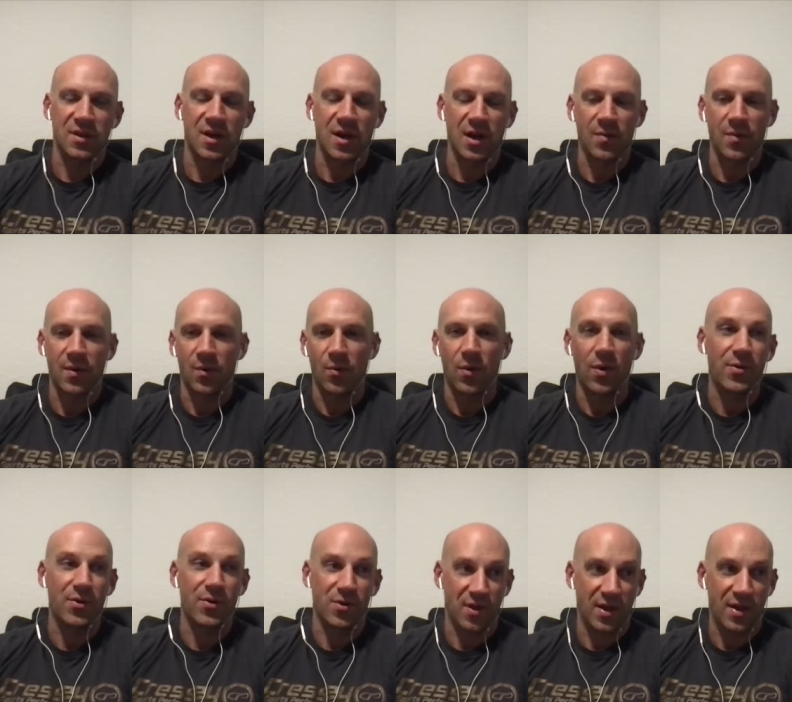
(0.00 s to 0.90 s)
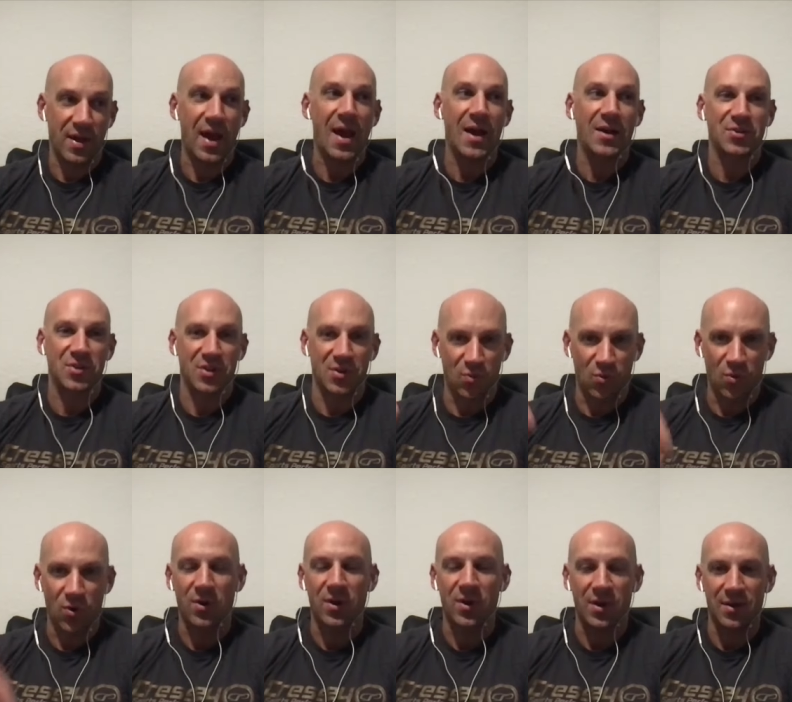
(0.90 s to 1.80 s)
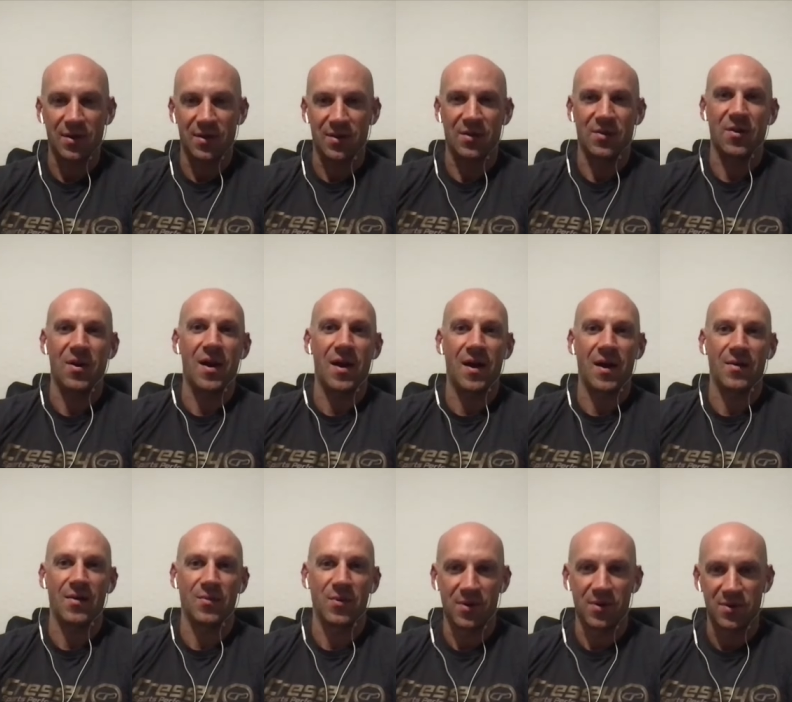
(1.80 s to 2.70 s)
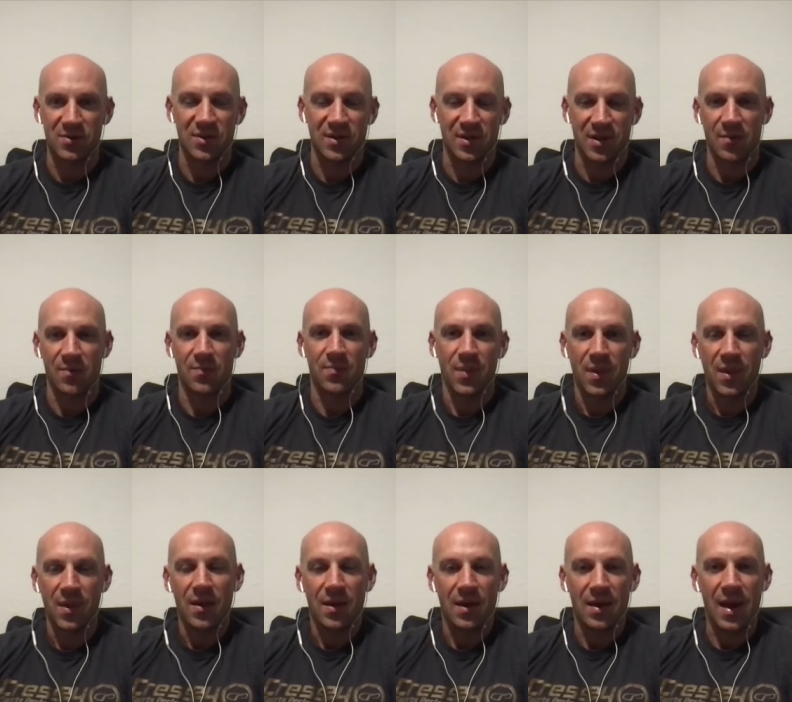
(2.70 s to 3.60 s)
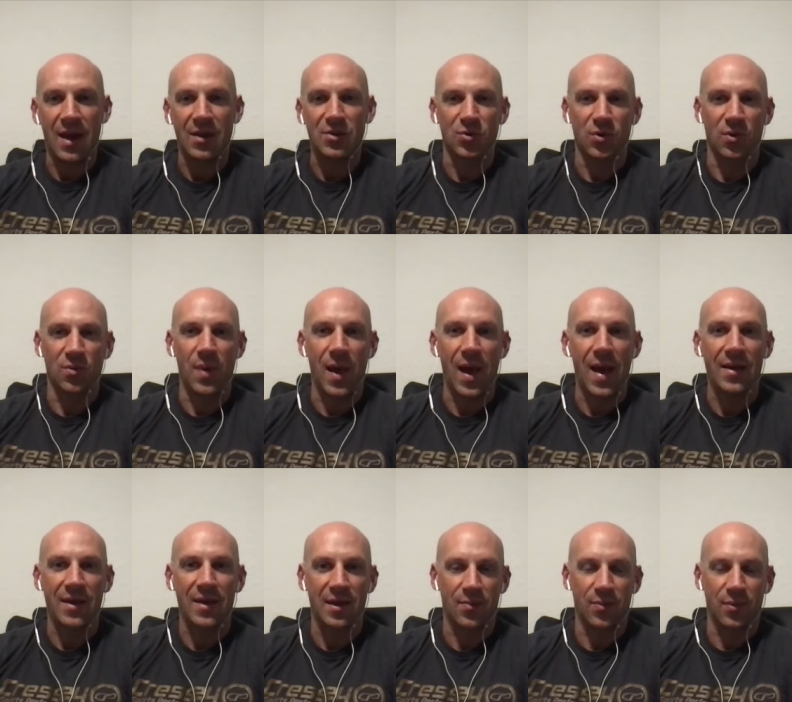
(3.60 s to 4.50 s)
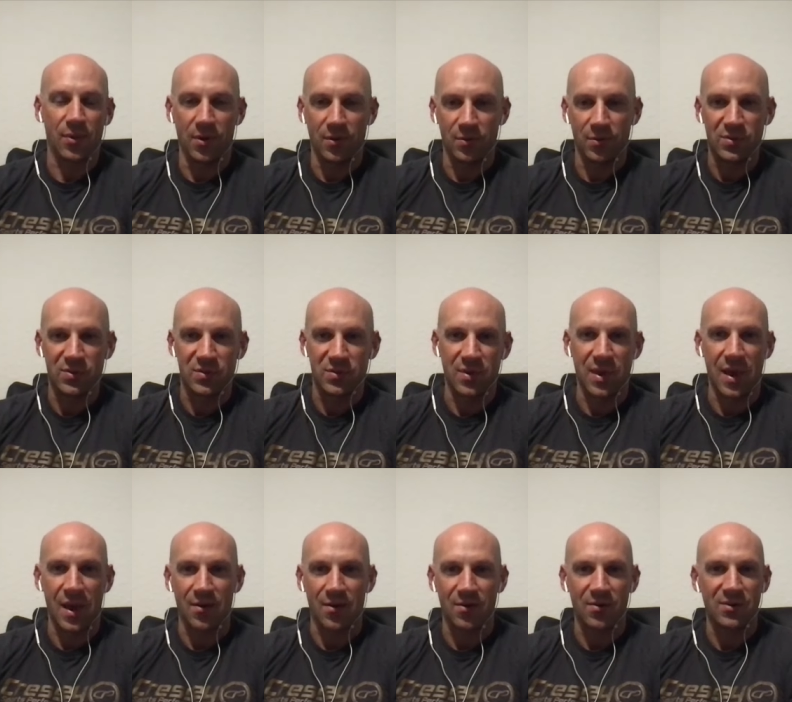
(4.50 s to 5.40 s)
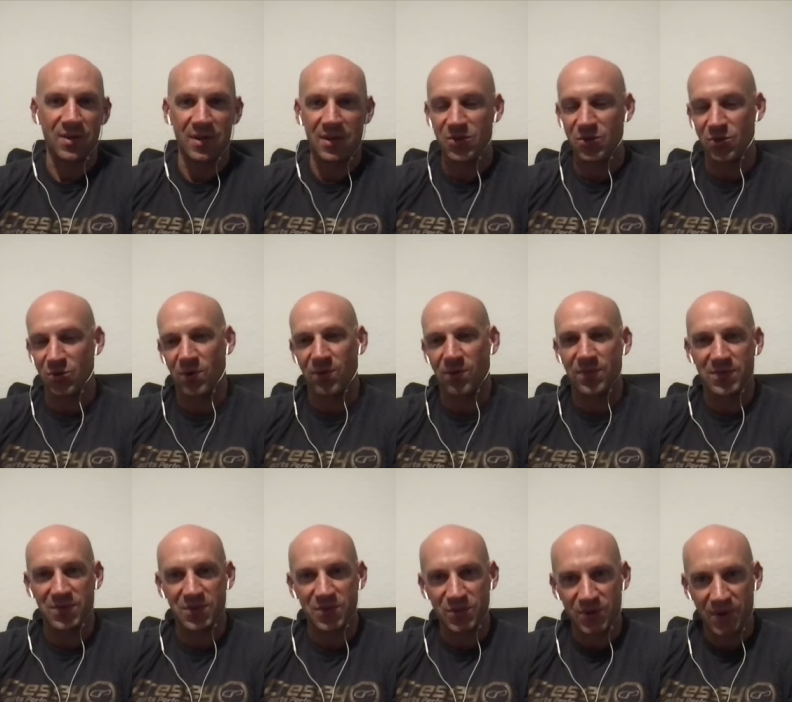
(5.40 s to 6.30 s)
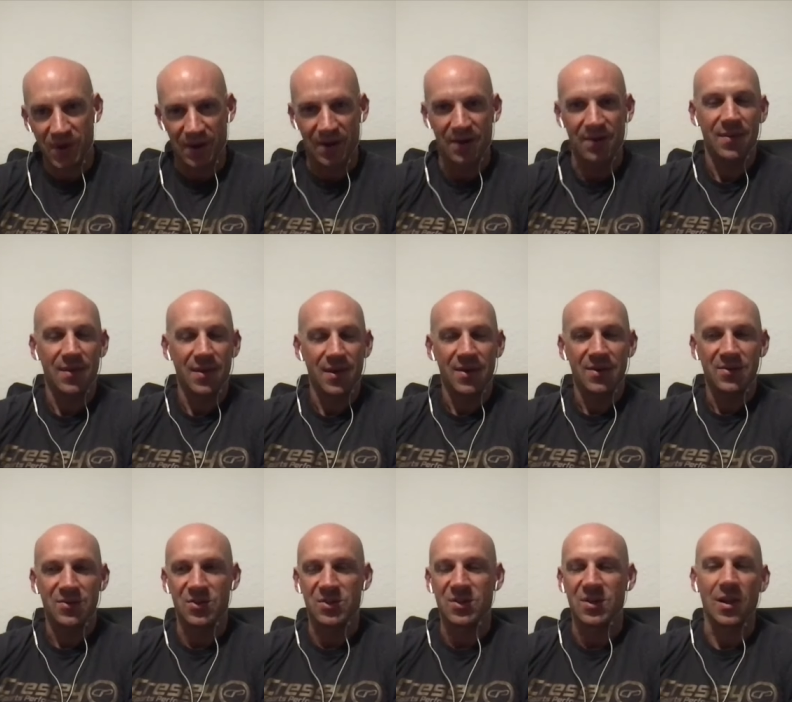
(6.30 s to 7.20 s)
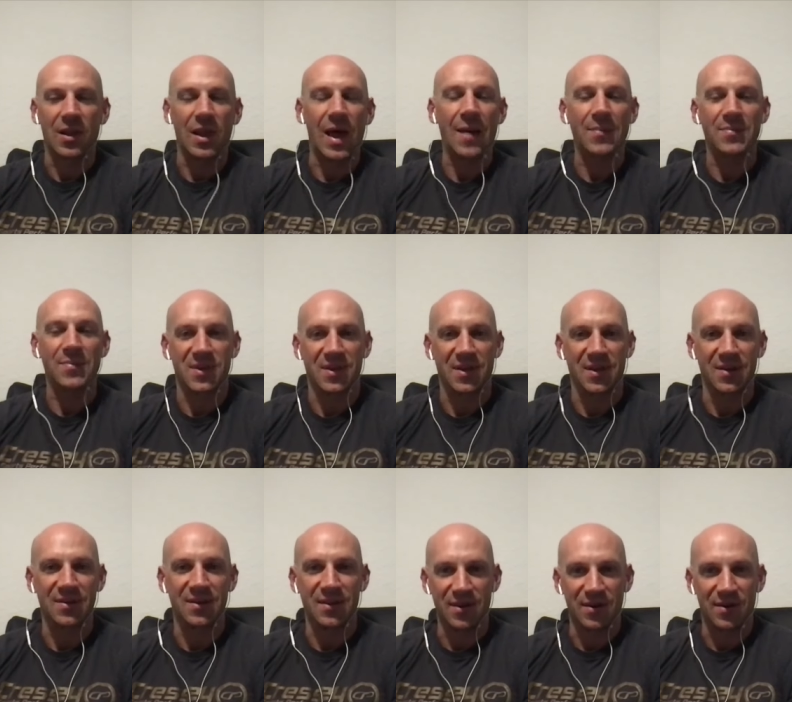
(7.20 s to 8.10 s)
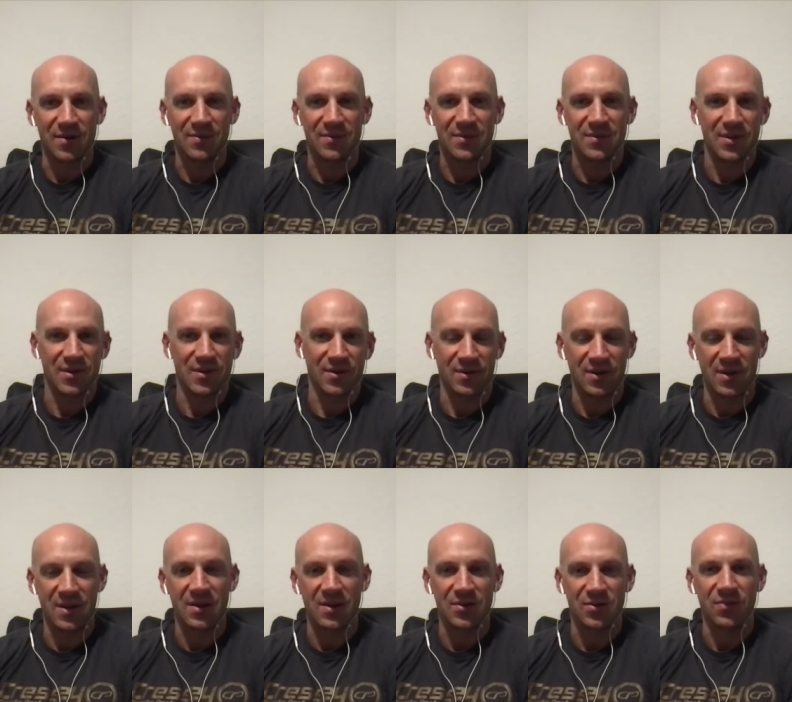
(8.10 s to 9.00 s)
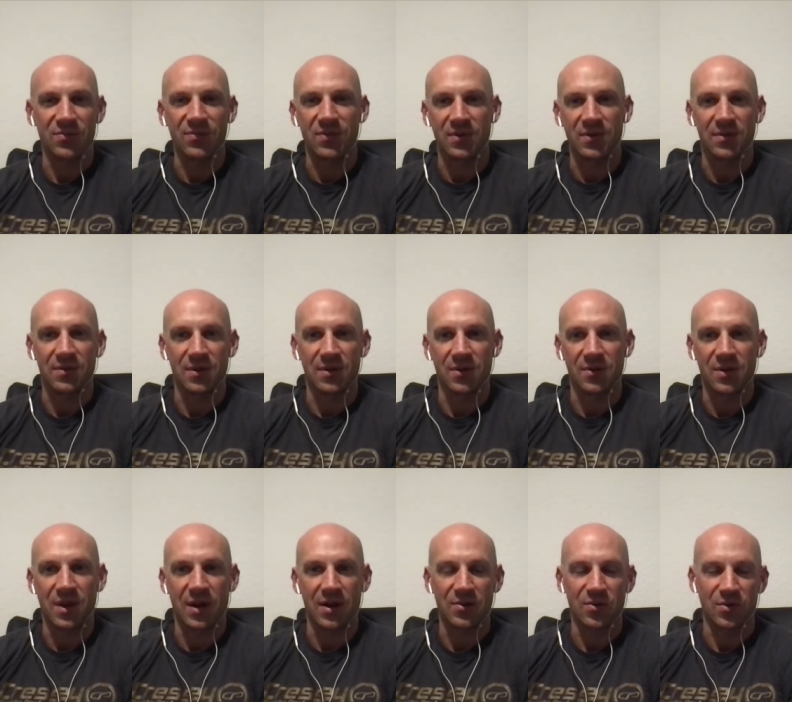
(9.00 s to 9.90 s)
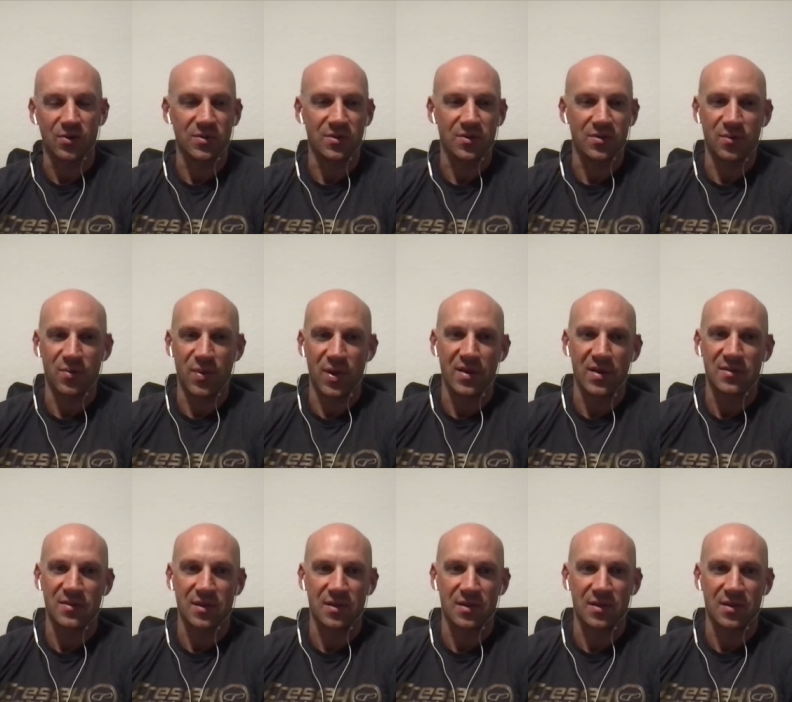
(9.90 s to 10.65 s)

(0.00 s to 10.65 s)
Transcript: talk about whether you're like actually working into the ground, whether there's like a an actual back hip load with some counter rotation, or if it's just kind of just collapsing into your to your knee and drifting, you know, kind of towards third base.